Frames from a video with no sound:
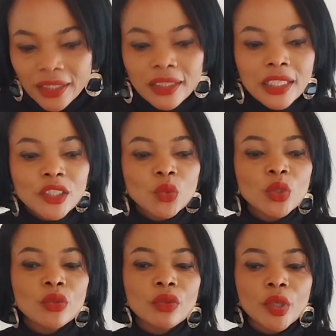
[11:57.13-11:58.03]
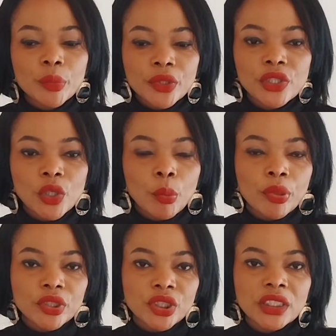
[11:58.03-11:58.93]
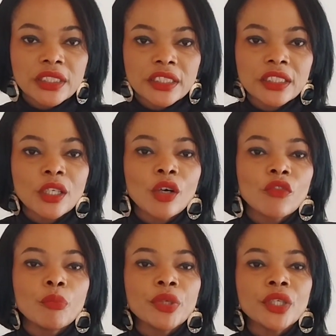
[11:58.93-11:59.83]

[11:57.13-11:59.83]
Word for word: this would rob you the opportunity of